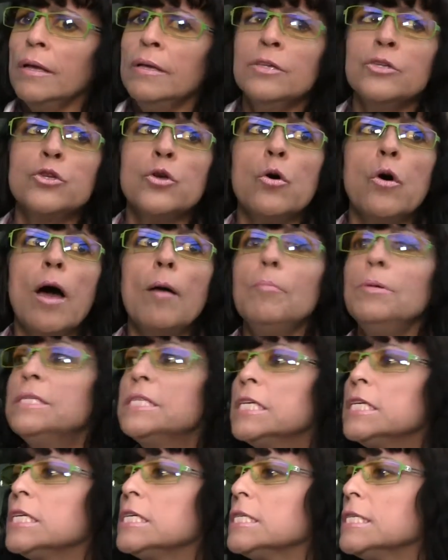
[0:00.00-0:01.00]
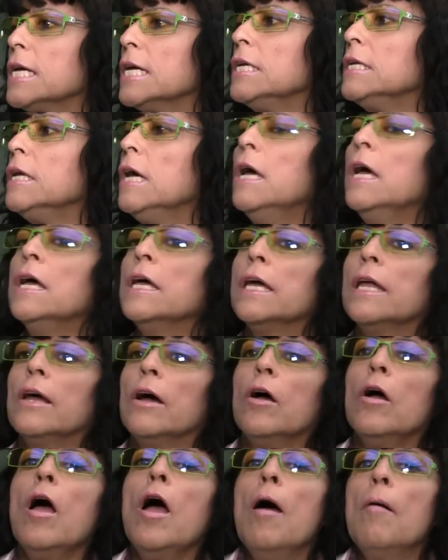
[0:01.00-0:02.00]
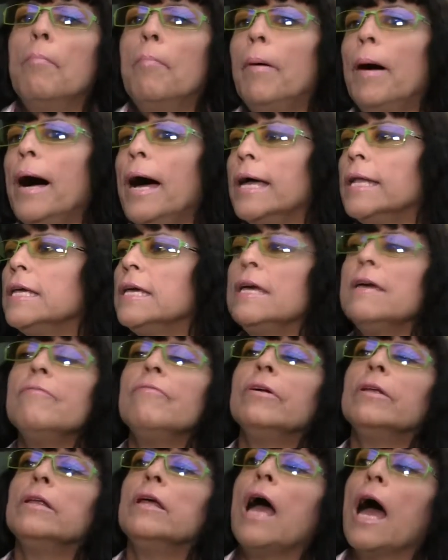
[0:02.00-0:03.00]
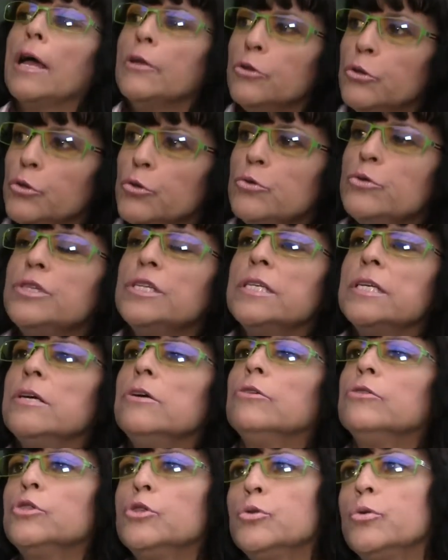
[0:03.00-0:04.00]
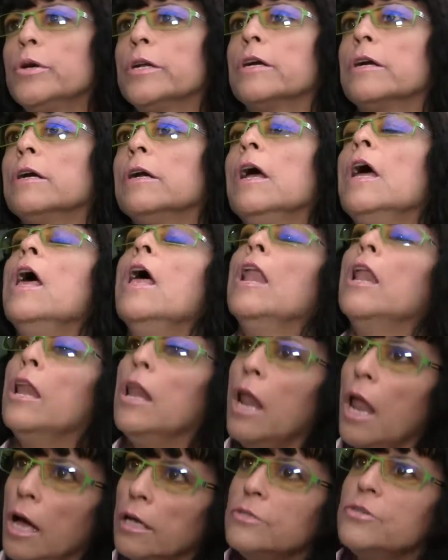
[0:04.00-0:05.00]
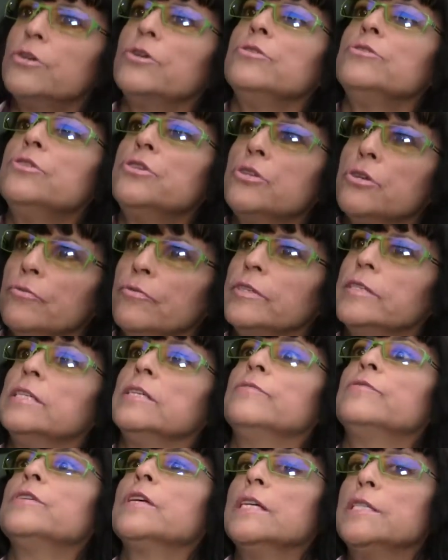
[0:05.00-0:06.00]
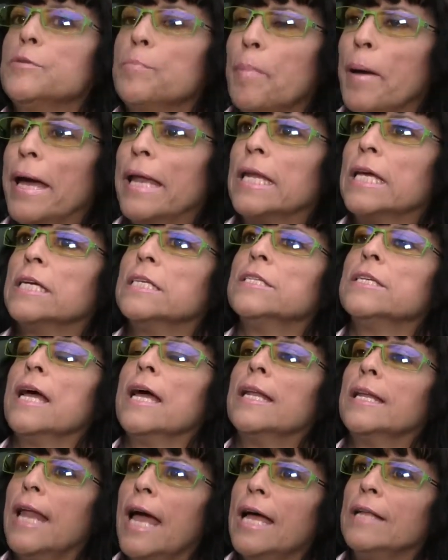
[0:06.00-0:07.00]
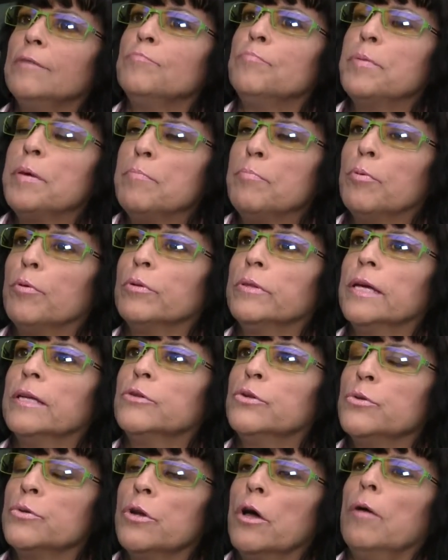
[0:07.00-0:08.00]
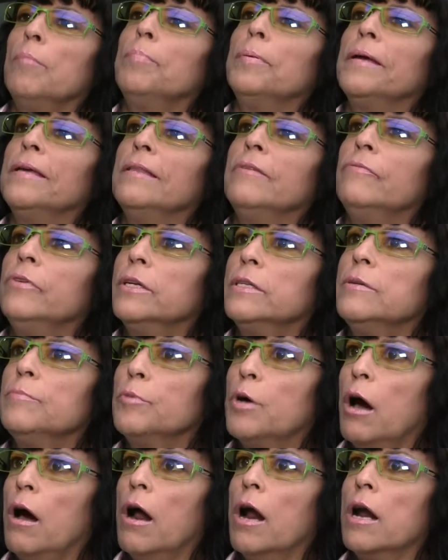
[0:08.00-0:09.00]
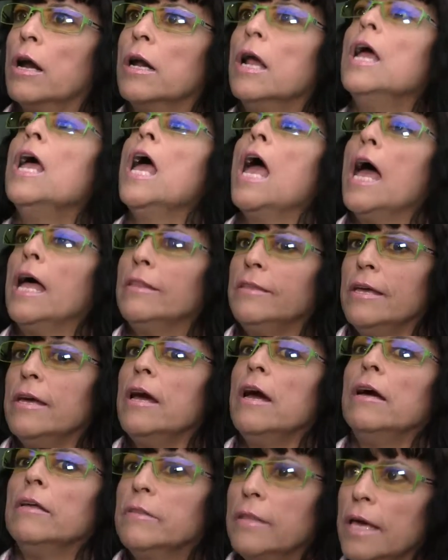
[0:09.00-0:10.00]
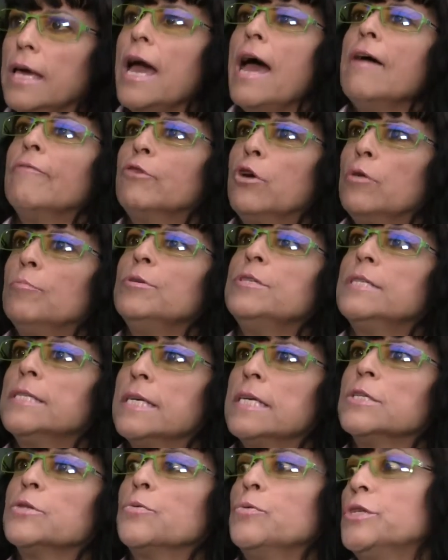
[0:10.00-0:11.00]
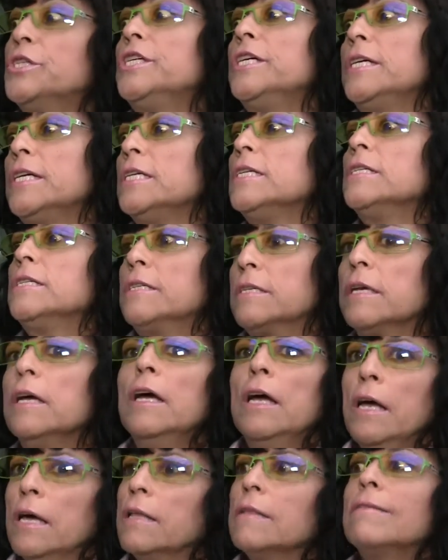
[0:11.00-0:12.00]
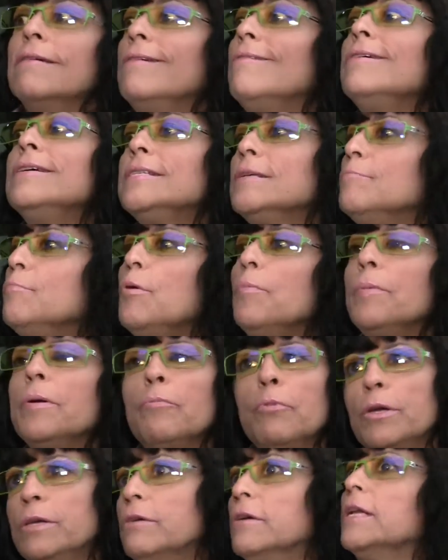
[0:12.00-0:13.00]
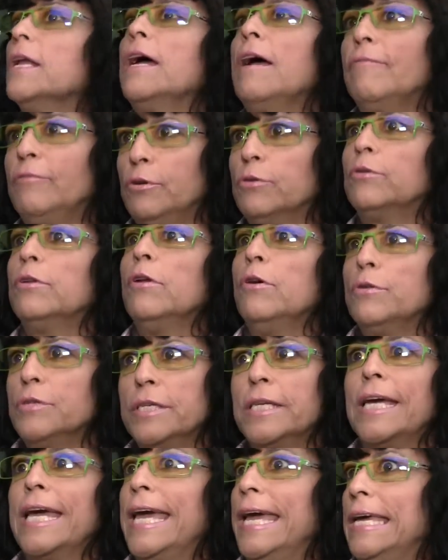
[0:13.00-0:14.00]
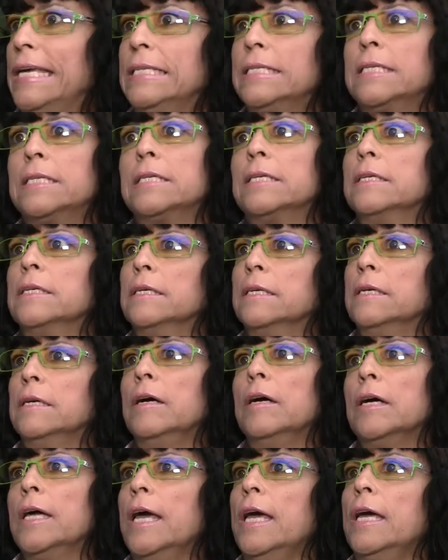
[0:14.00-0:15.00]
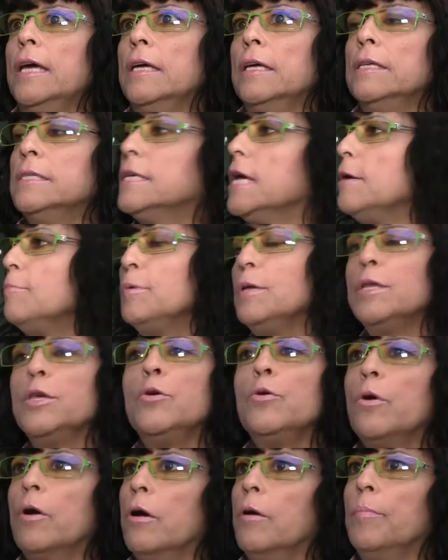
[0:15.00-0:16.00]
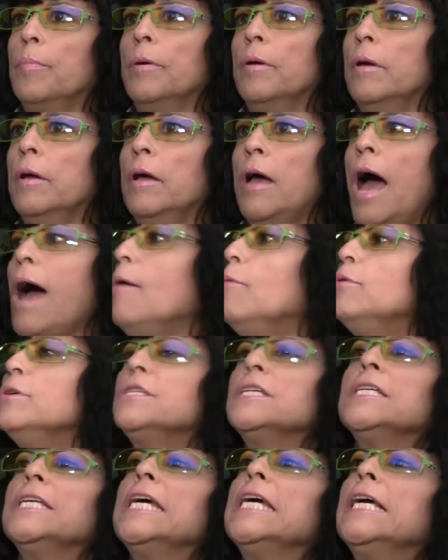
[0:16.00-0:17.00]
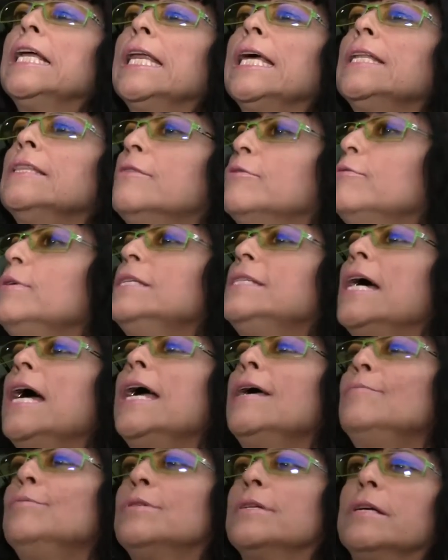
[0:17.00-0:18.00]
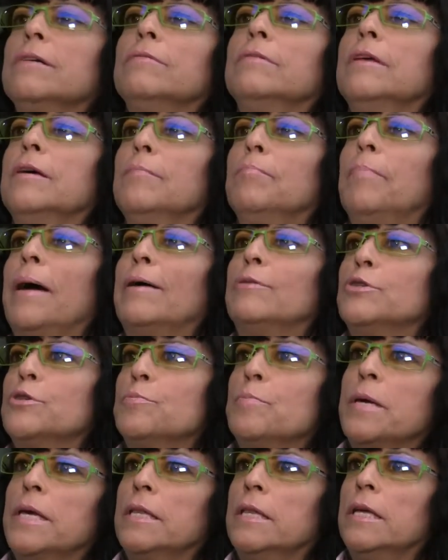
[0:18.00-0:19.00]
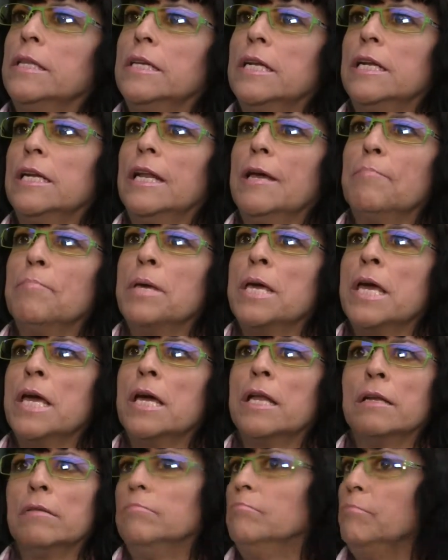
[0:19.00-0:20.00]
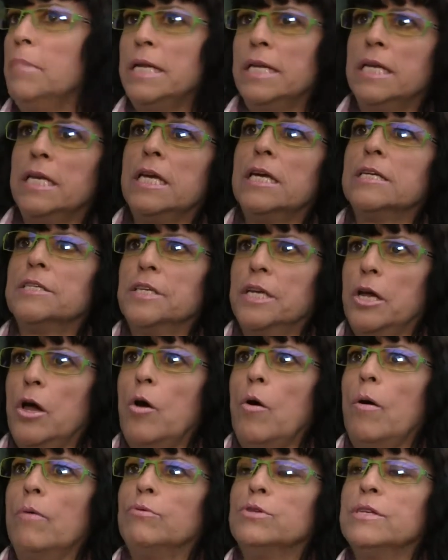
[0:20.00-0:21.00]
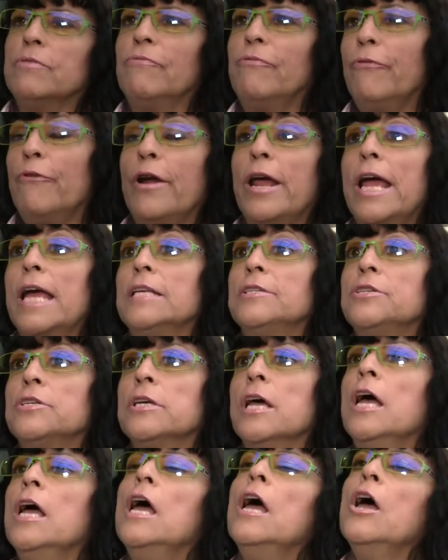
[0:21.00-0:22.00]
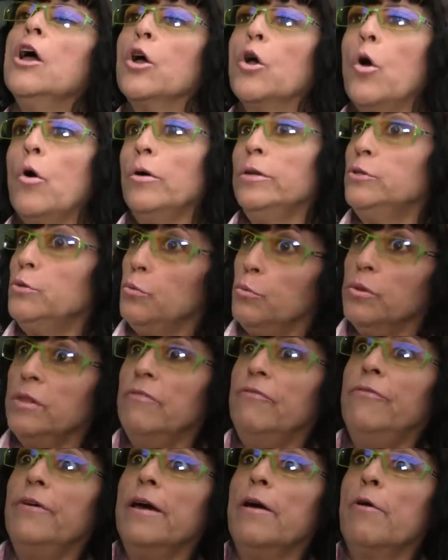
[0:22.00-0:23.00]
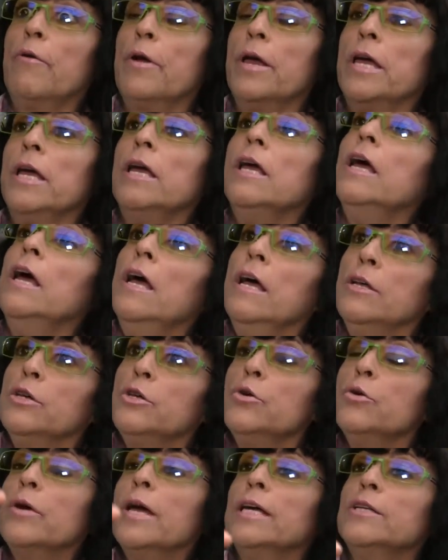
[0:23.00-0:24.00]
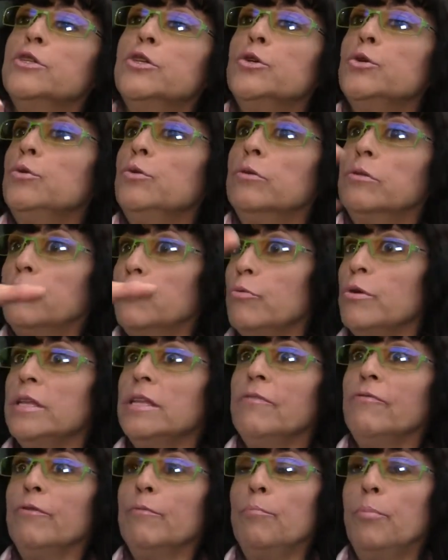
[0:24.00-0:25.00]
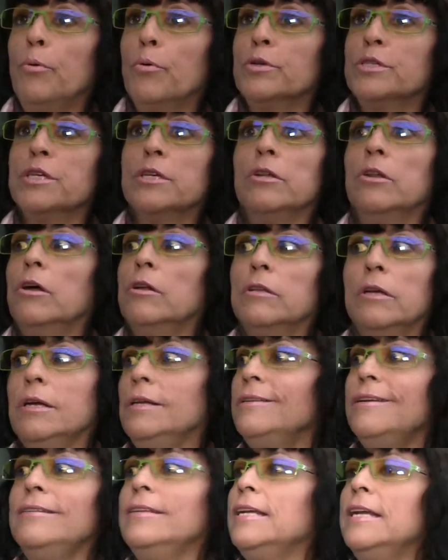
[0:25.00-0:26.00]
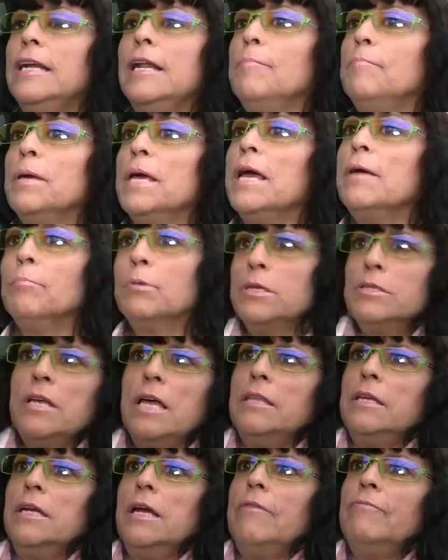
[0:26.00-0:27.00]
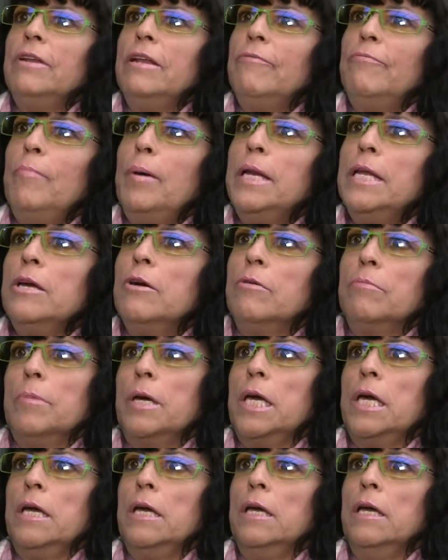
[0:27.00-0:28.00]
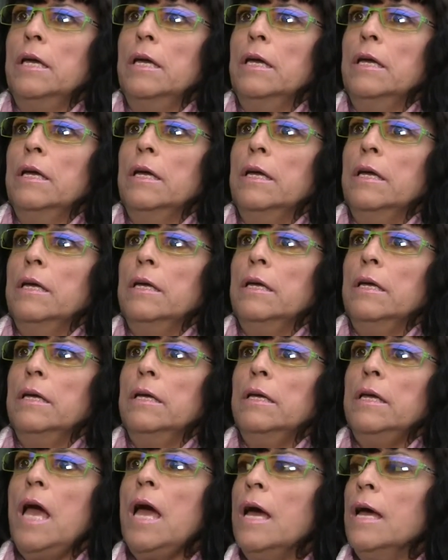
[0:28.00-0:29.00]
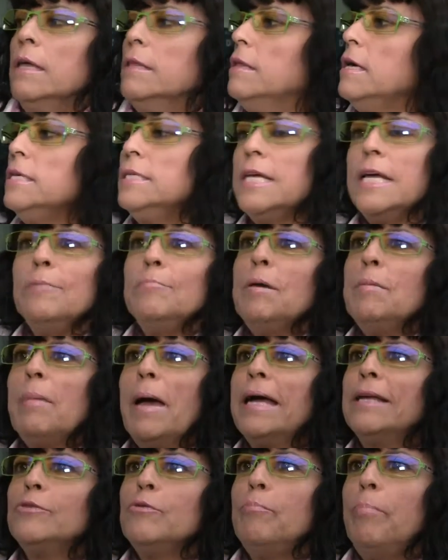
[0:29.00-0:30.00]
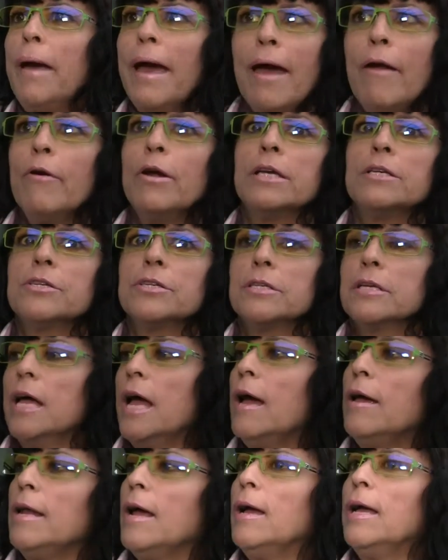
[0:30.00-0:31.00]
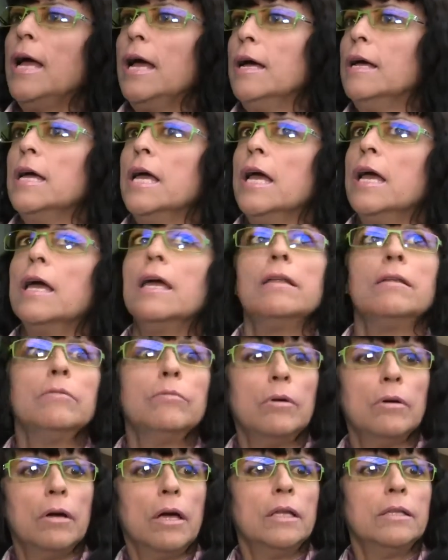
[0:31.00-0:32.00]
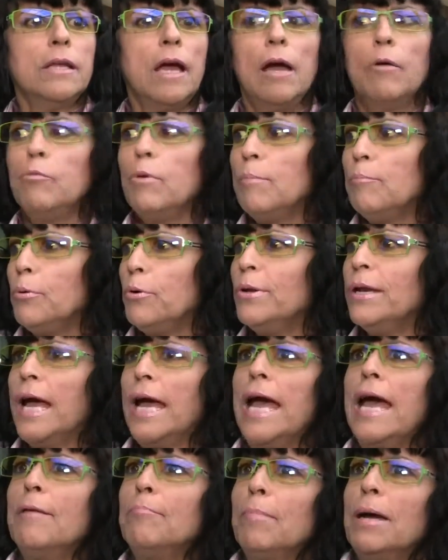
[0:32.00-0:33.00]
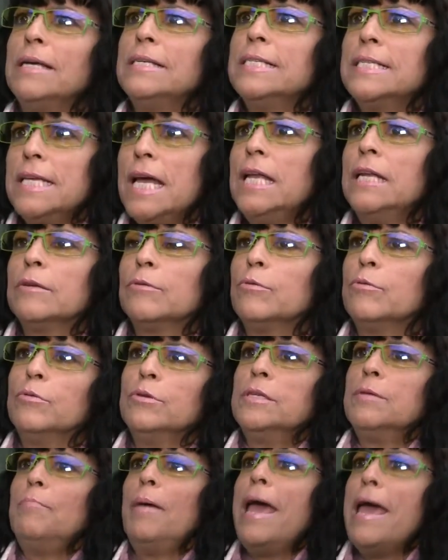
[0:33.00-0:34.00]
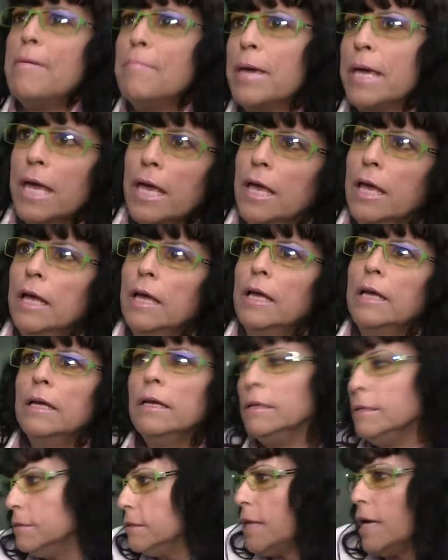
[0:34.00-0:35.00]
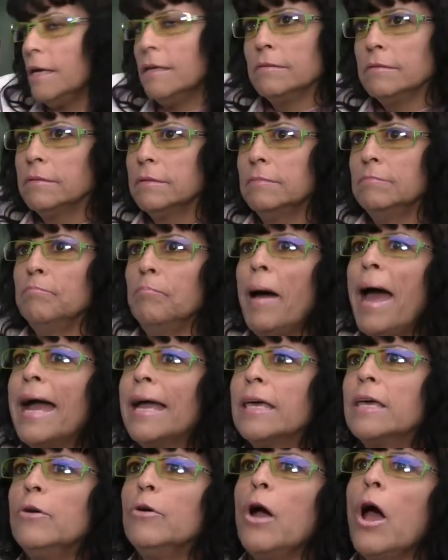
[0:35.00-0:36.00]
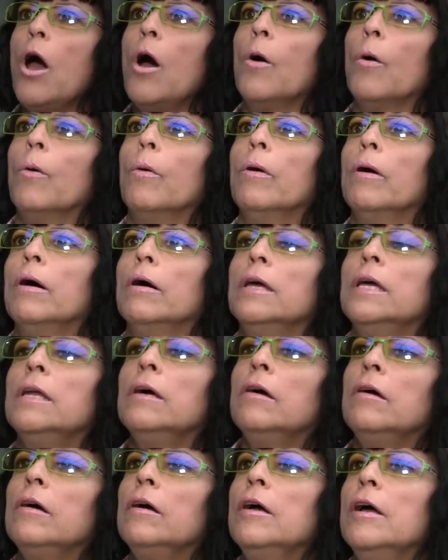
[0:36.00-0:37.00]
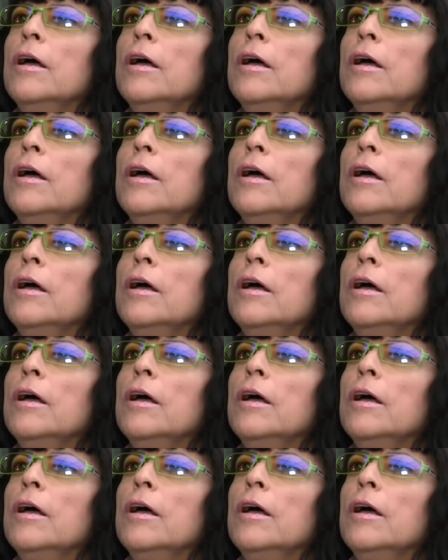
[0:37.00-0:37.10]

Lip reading: So I'm a citizen, you know, but even I do see on Twitter lots of conservatives, Hispanics, and Latin people that do not play the victim card, and they have common sense, which is there is a moment where you're going to have to close the gates, okay? Same in Europe. I was in England three times, they bounced me, they didn't let me in many years ago. I was in France, going to, with a ferry, you get to three different ports in London, and they didn't let me in because I didn't have enough money on me. Yeah, they sent me back to Paris, and at one point I had my son, who was a baby. I was like, back you go, you know?